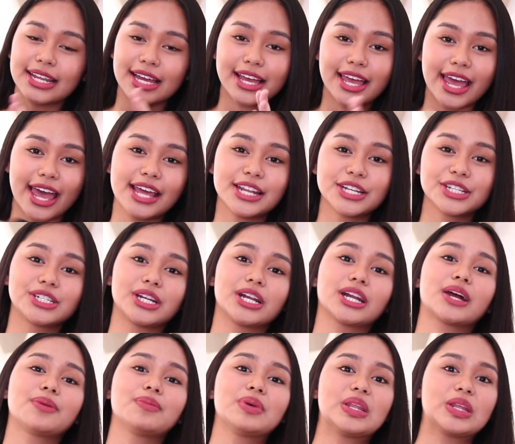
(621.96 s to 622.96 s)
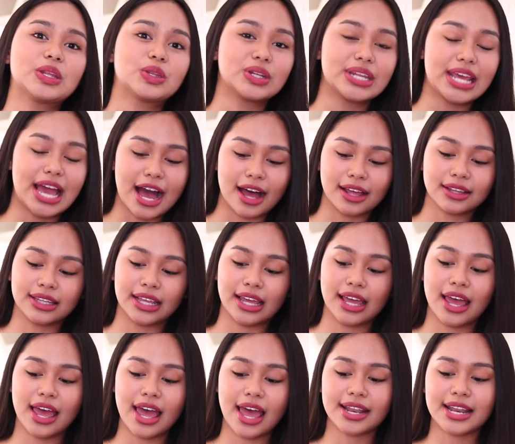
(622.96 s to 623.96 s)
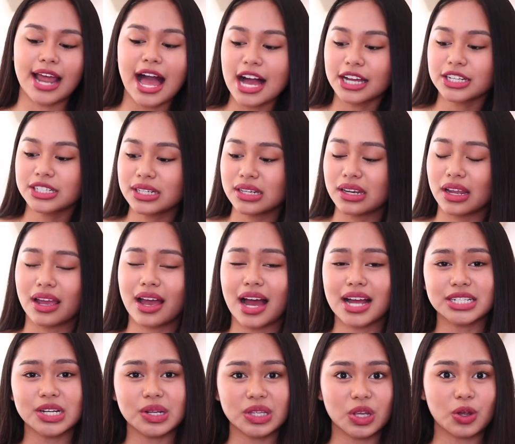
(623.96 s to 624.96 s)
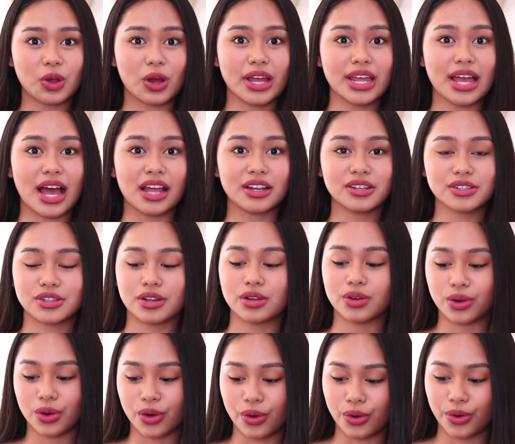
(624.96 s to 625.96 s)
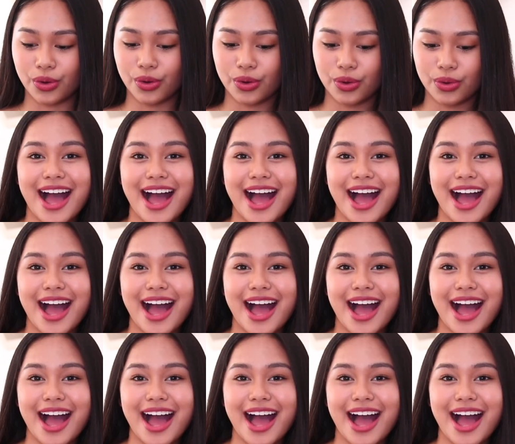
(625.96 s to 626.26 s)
And again, share kami dito ni ate. And actually, kasha to kay Angelo.